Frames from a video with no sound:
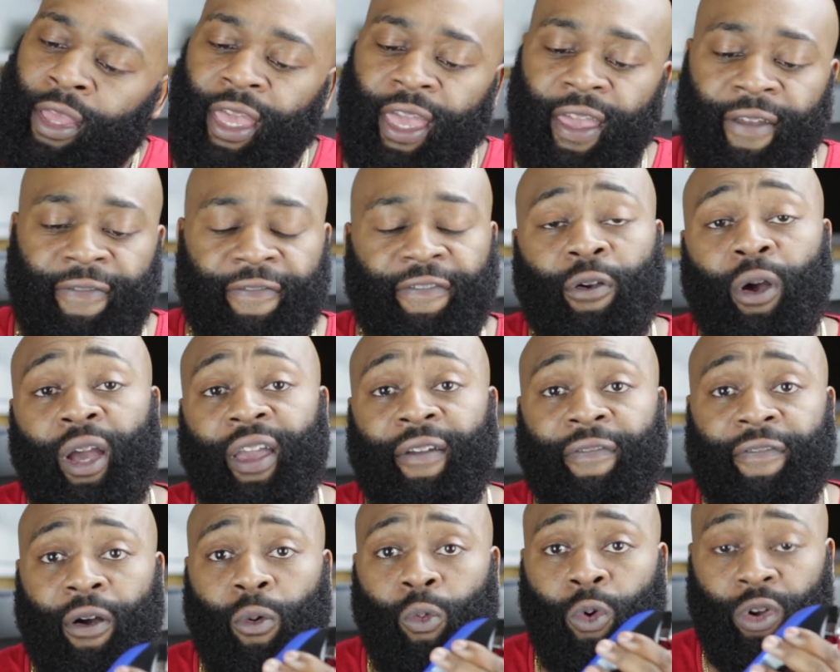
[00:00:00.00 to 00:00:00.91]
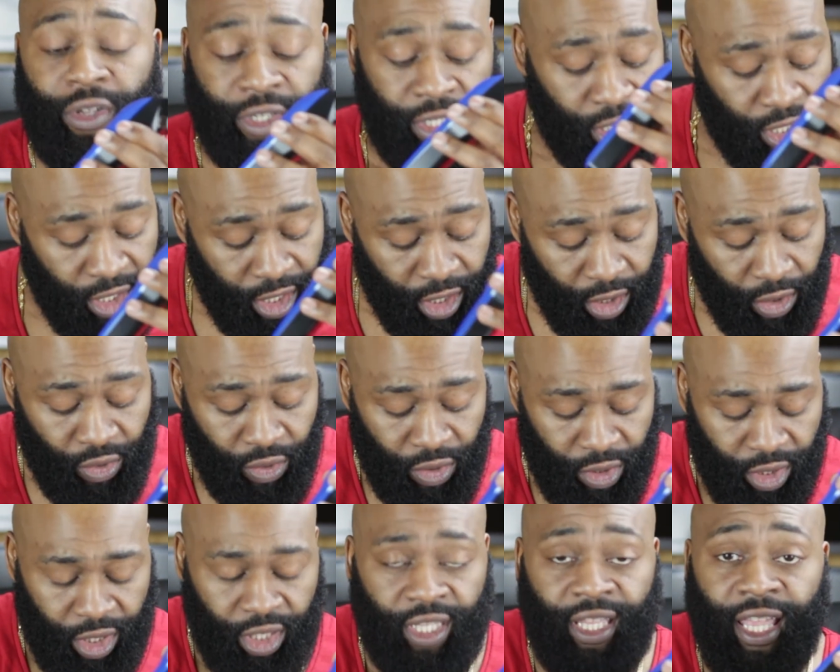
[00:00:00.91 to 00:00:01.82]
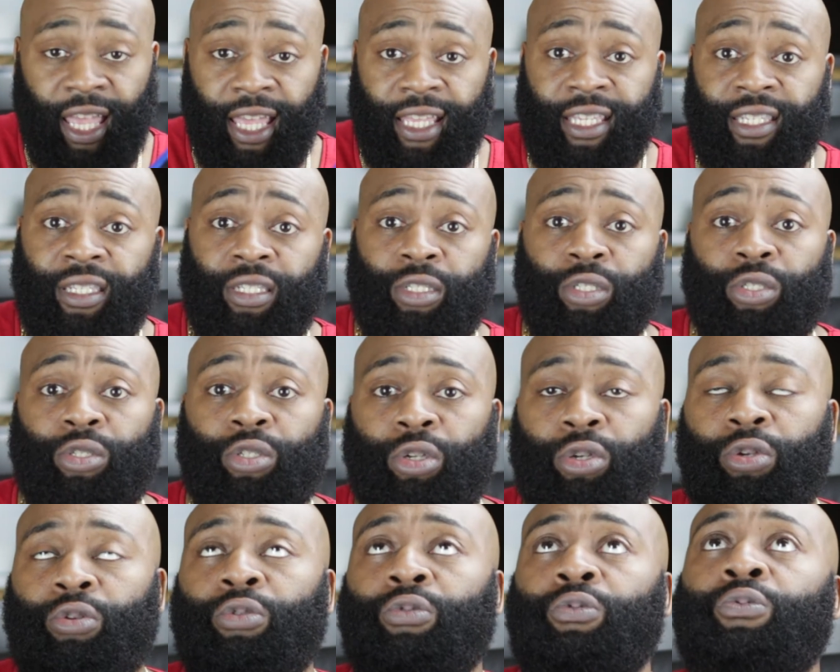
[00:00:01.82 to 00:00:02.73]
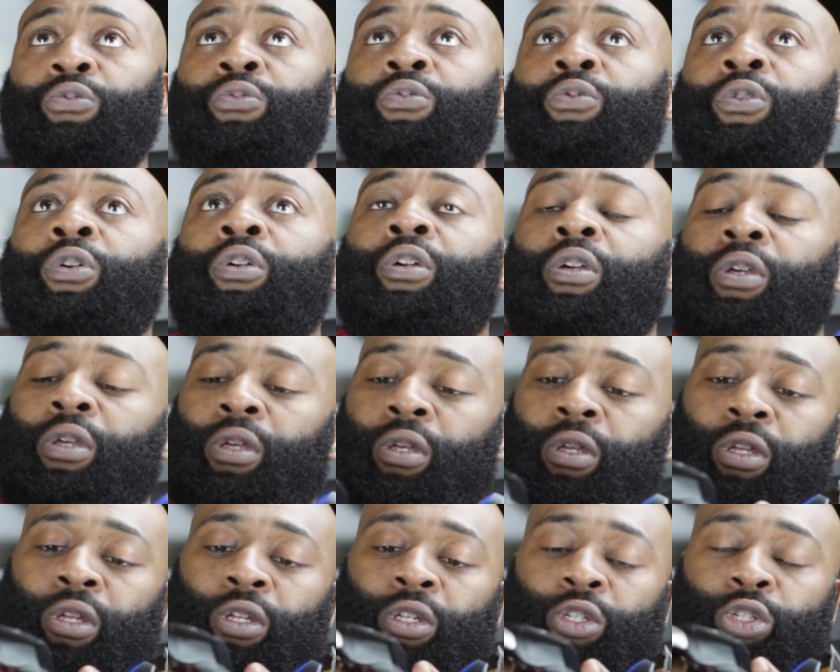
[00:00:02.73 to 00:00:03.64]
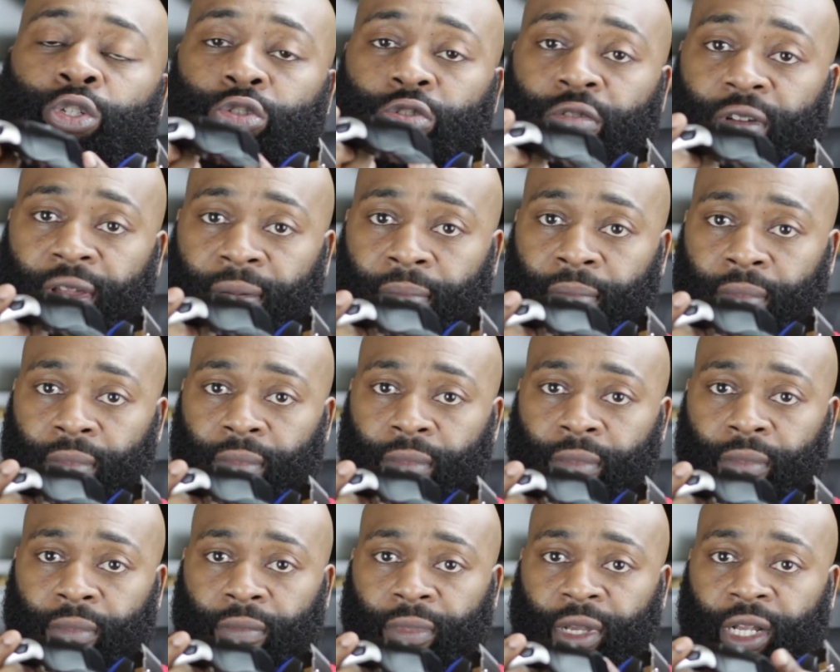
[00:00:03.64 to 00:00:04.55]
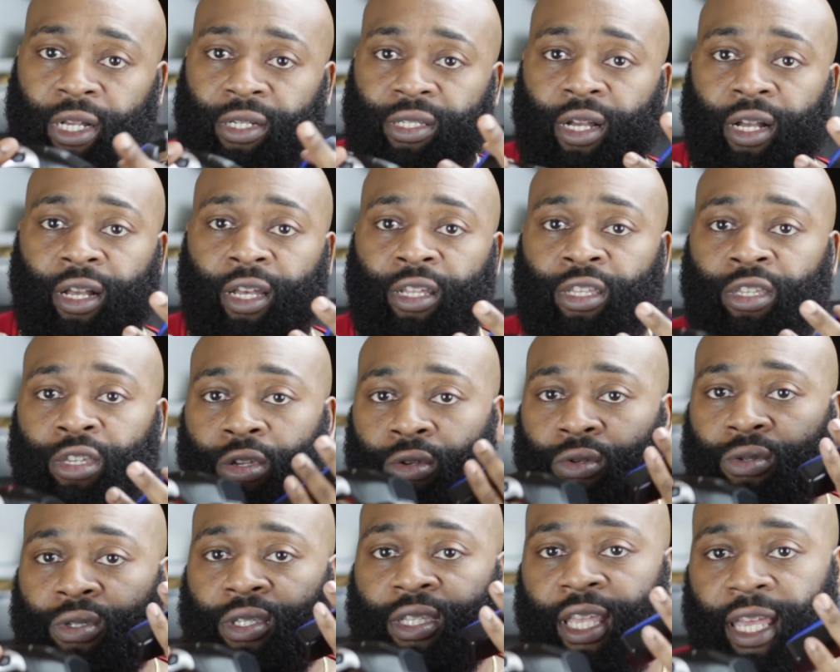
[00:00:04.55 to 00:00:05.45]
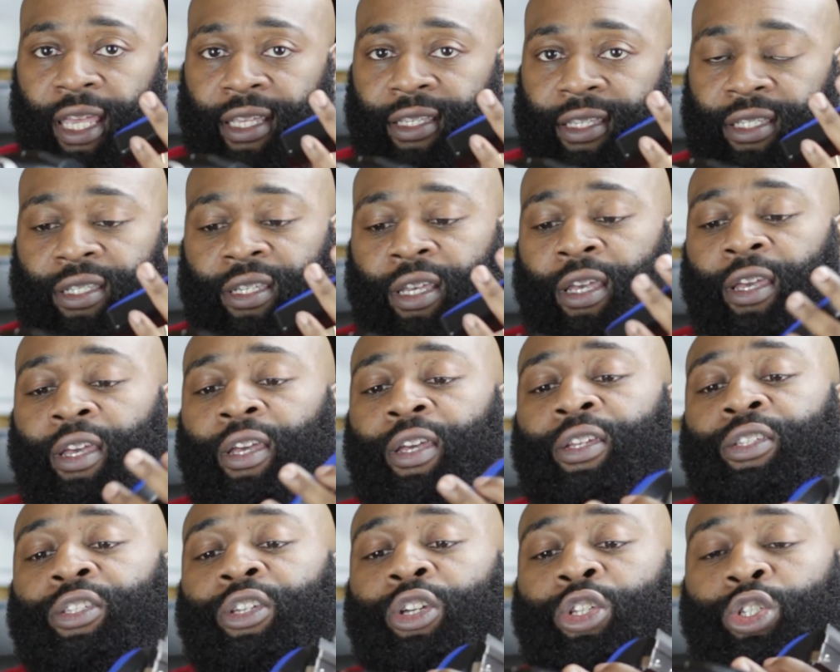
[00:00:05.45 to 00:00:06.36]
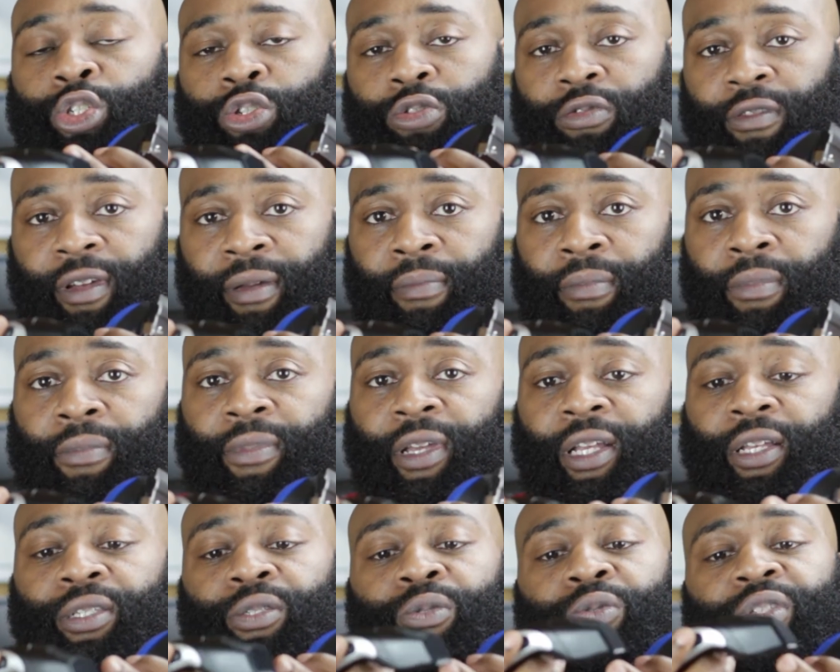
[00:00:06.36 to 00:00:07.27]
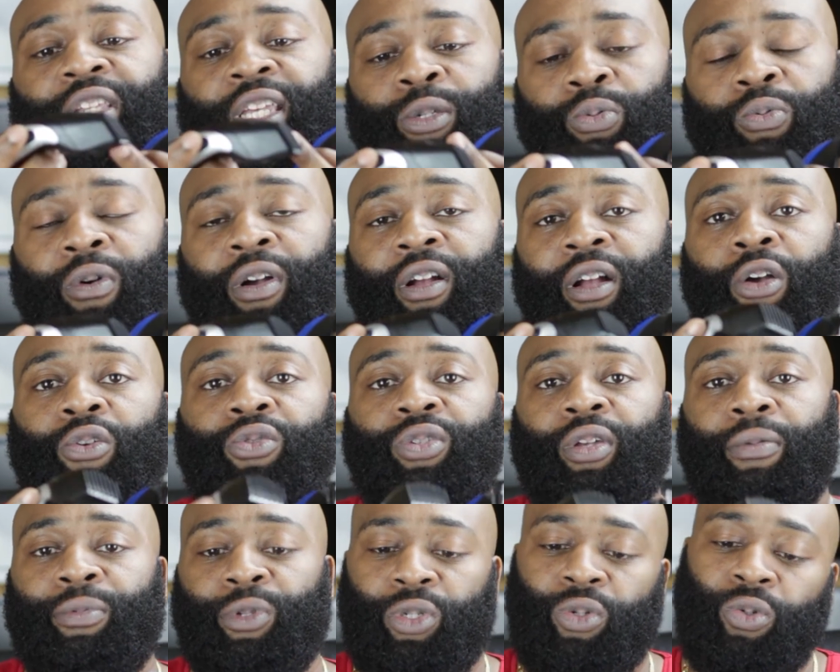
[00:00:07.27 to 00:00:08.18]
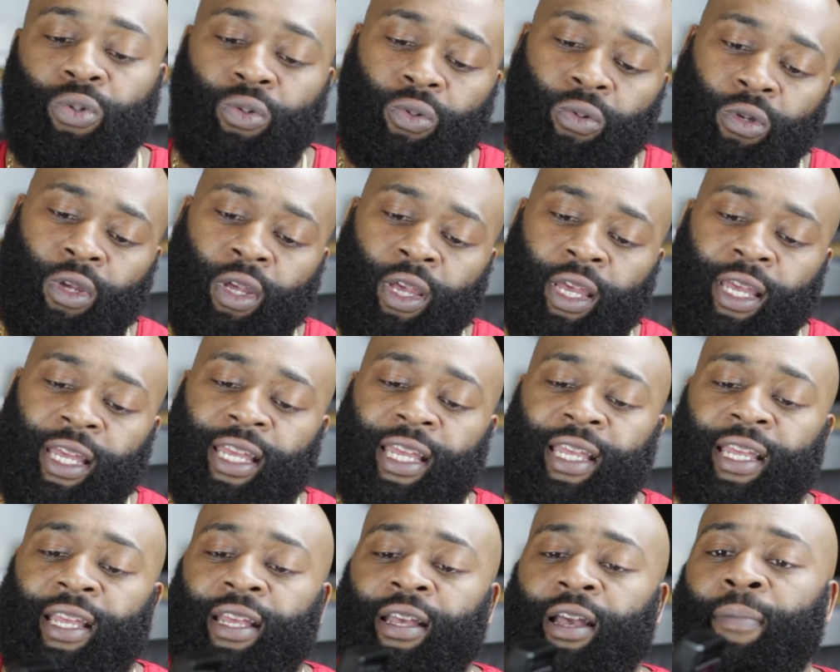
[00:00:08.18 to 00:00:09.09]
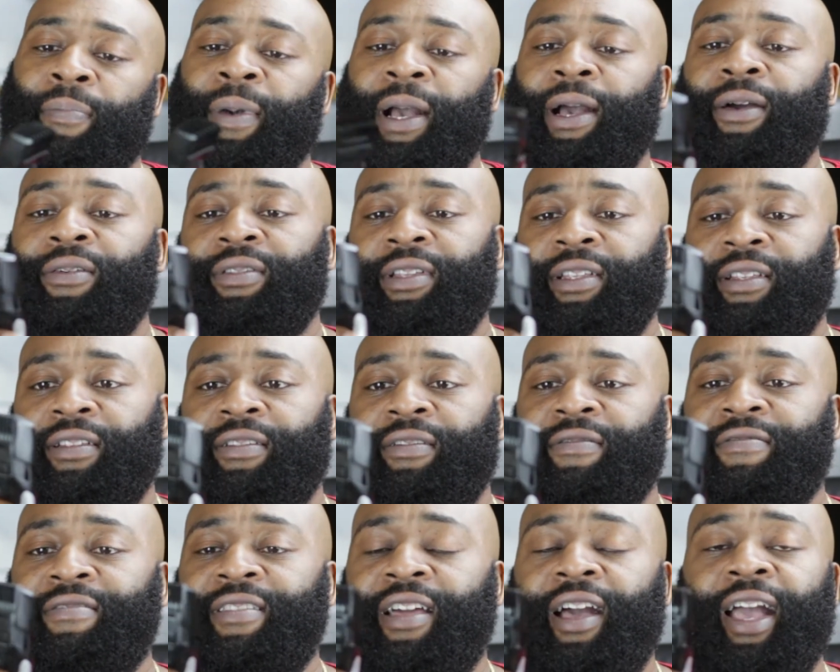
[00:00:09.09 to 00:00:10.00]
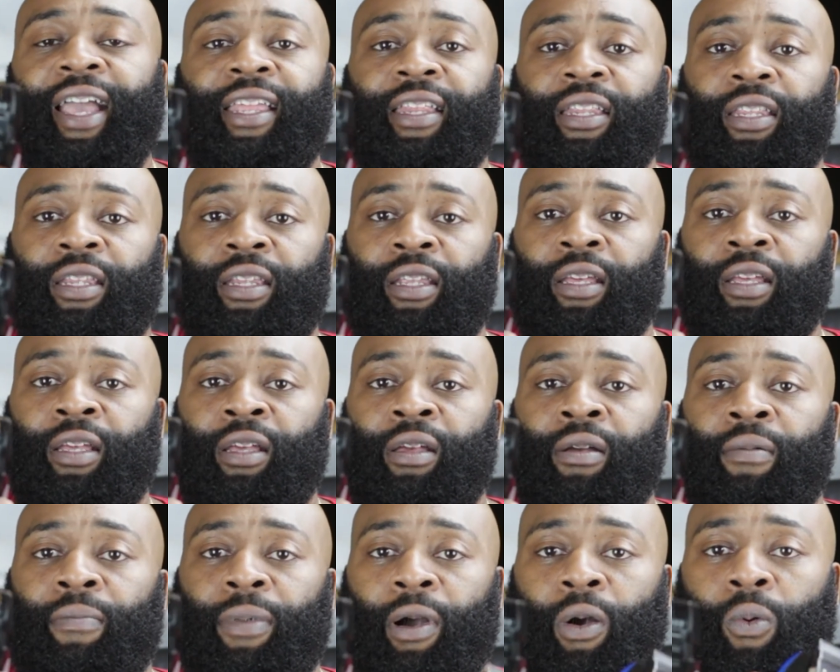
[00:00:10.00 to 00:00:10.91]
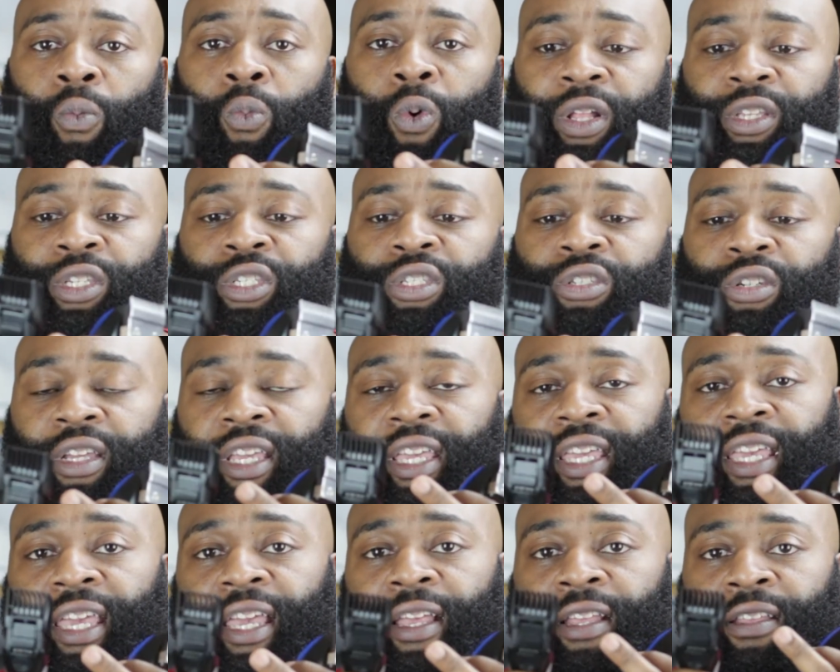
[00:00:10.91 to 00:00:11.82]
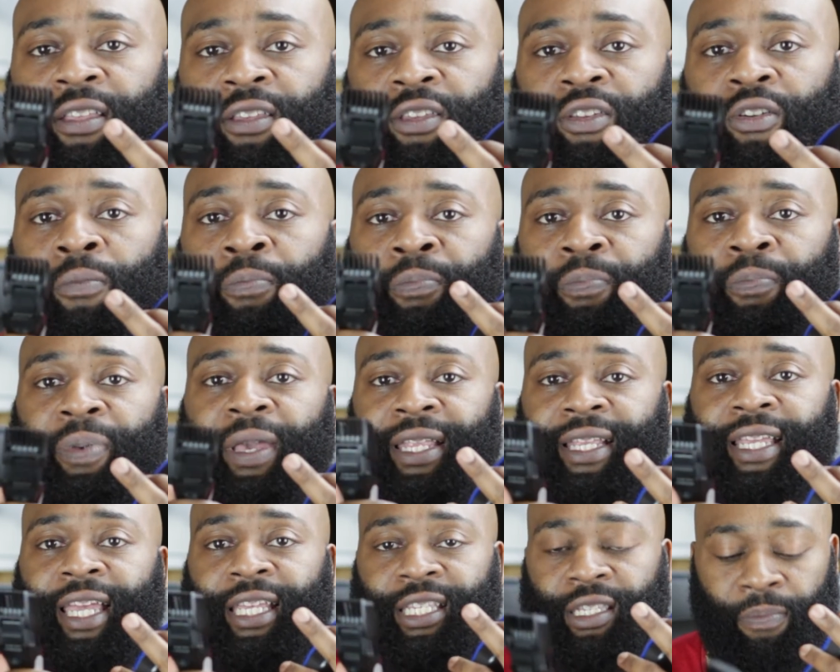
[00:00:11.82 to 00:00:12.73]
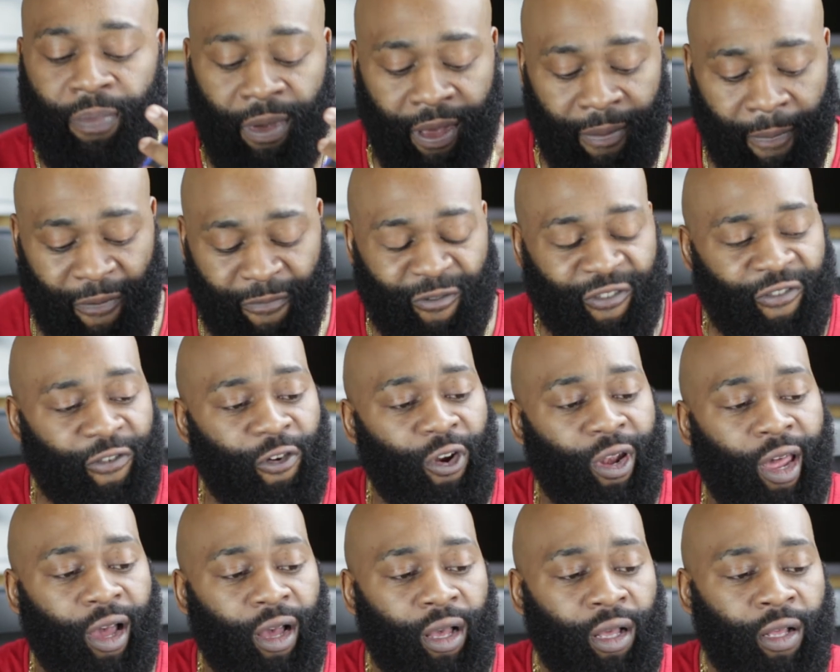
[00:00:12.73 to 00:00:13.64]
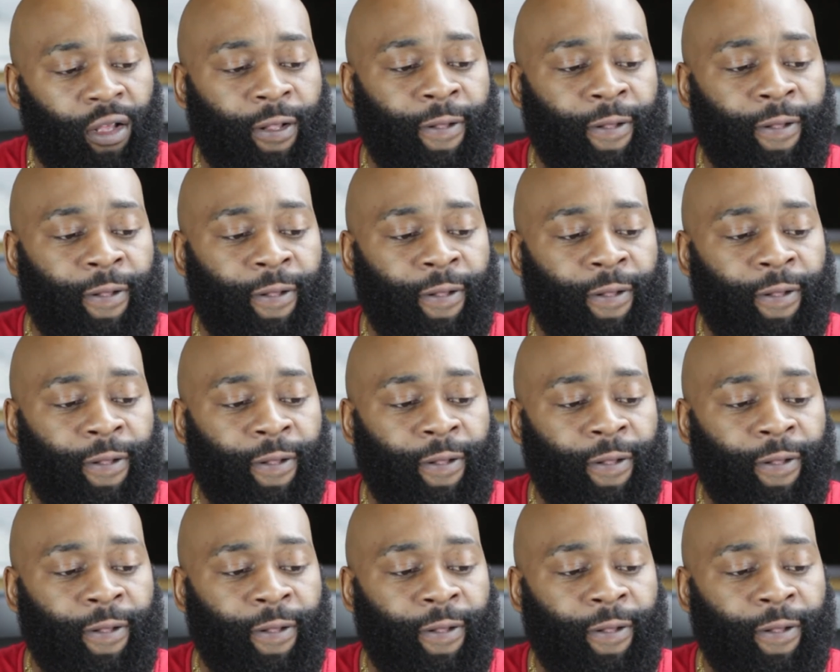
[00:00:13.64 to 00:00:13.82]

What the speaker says: if I was to use this to trim, because I can use this to trim, because this one goes up to about 9, but once your beard gets a bit fuller,